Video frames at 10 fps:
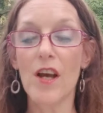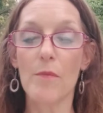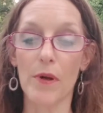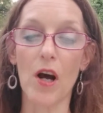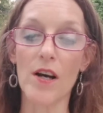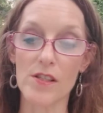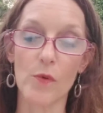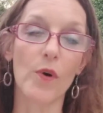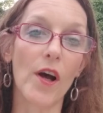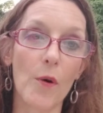but also
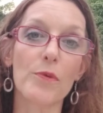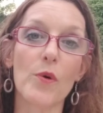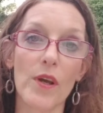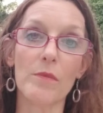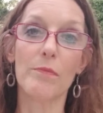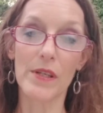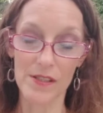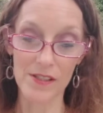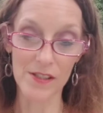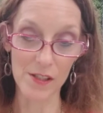will help you in
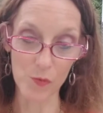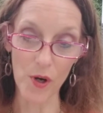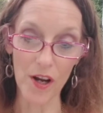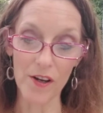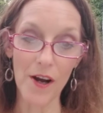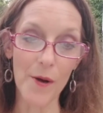business as well.